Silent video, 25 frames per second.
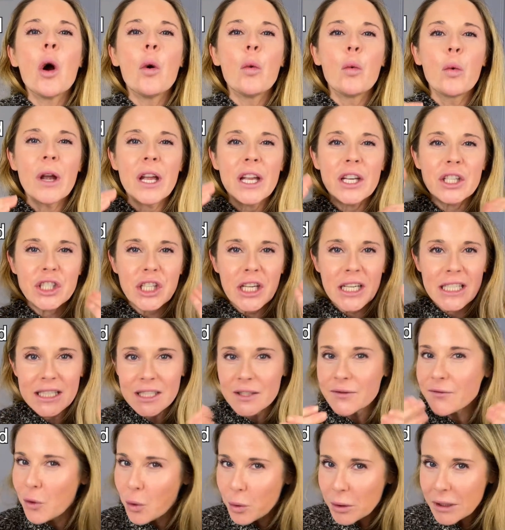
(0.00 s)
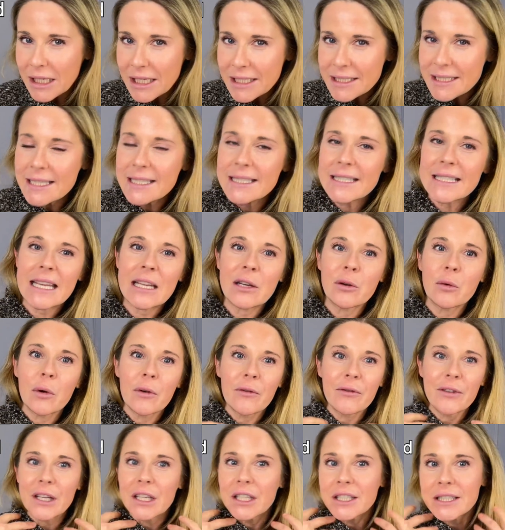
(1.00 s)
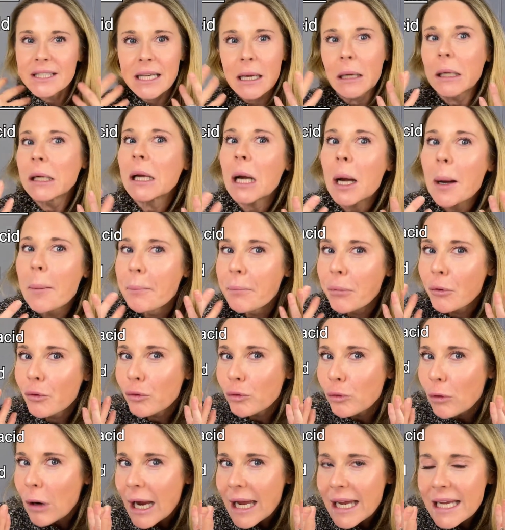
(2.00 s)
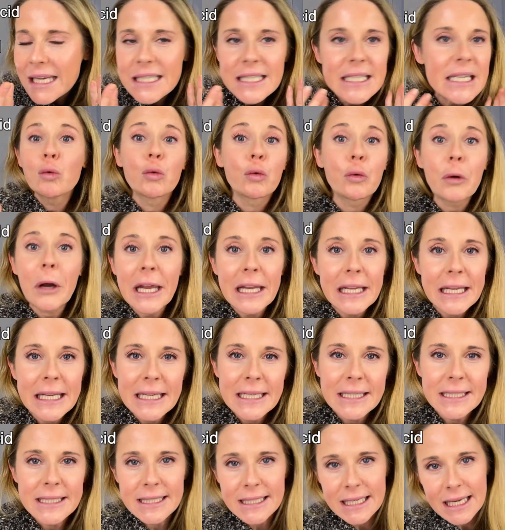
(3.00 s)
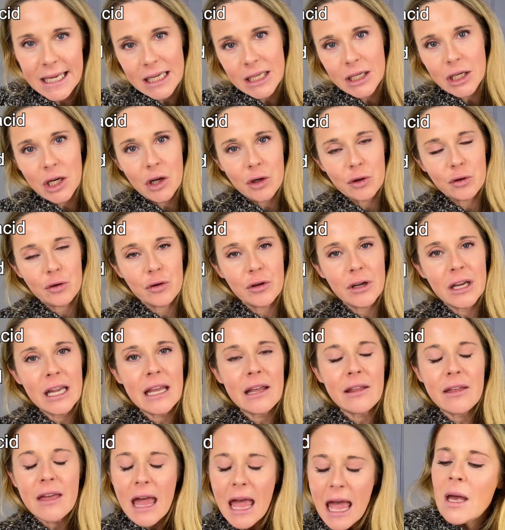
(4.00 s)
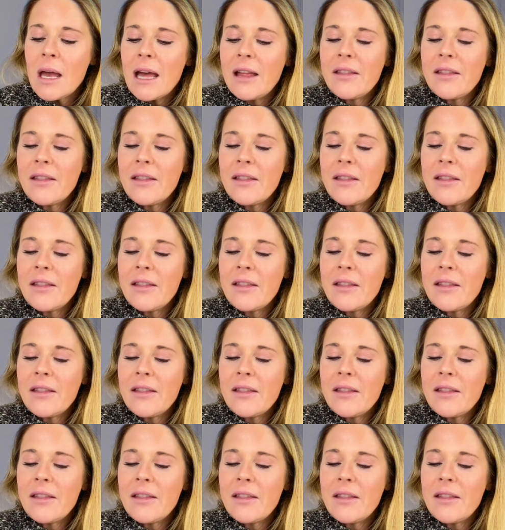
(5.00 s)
which exfoliates the skin and reveals a bright, radiant skin underneath.